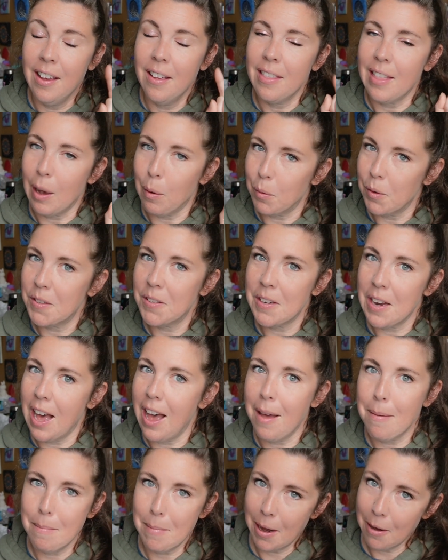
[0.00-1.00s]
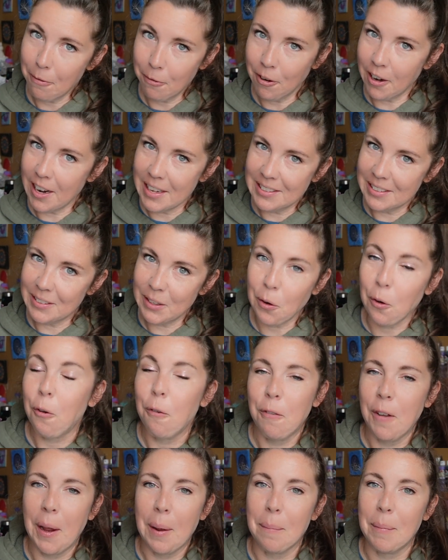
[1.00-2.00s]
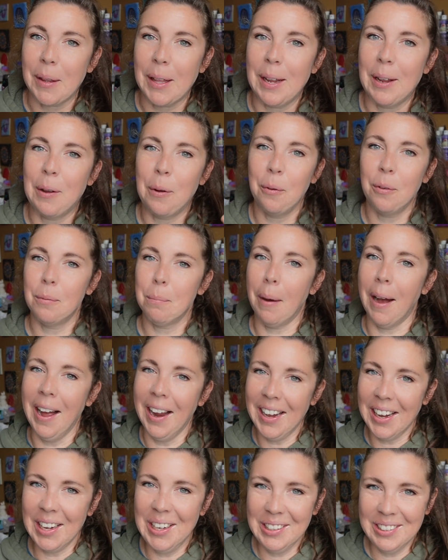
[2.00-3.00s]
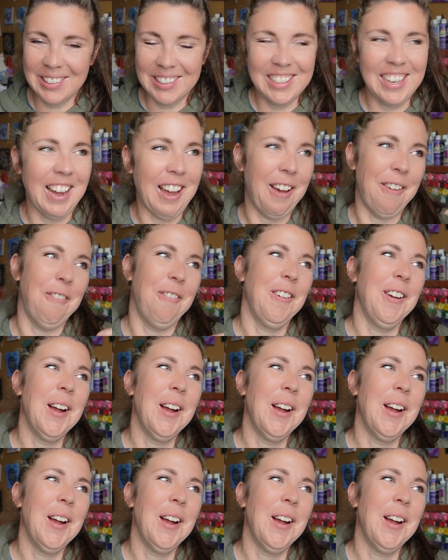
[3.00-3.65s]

that was not my friends or family who were buying stuff.